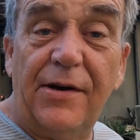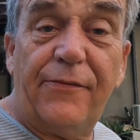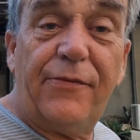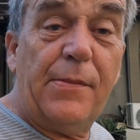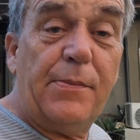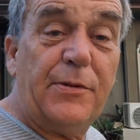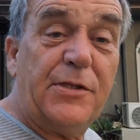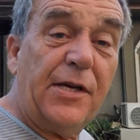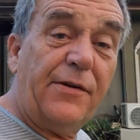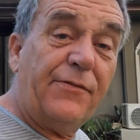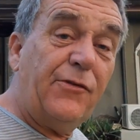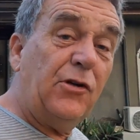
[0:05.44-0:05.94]
to another
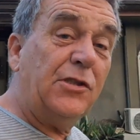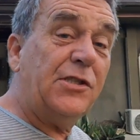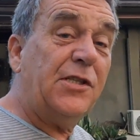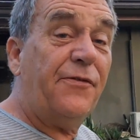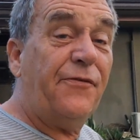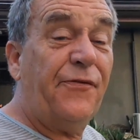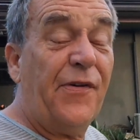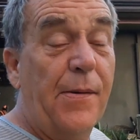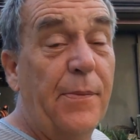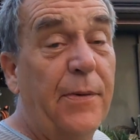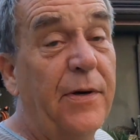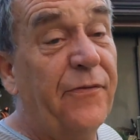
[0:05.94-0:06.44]
episode of
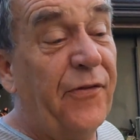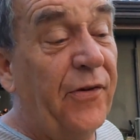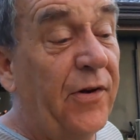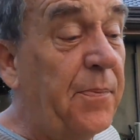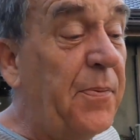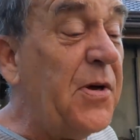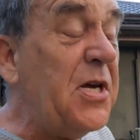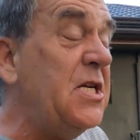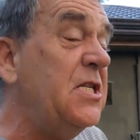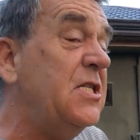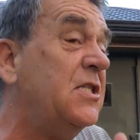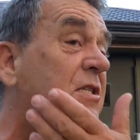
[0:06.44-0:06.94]
Aussie Fun in
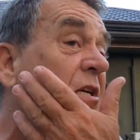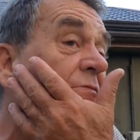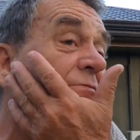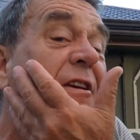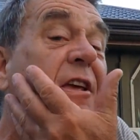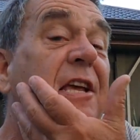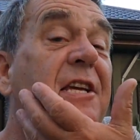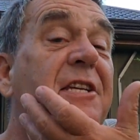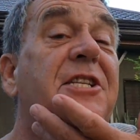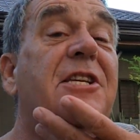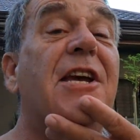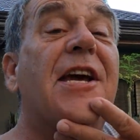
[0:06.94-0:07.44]
Philippines.
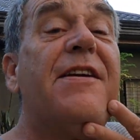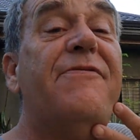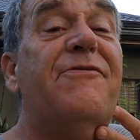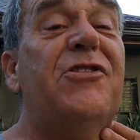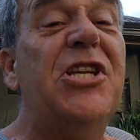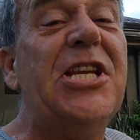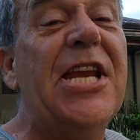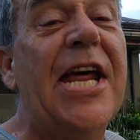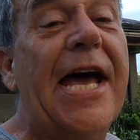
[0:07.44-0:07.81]
You shaved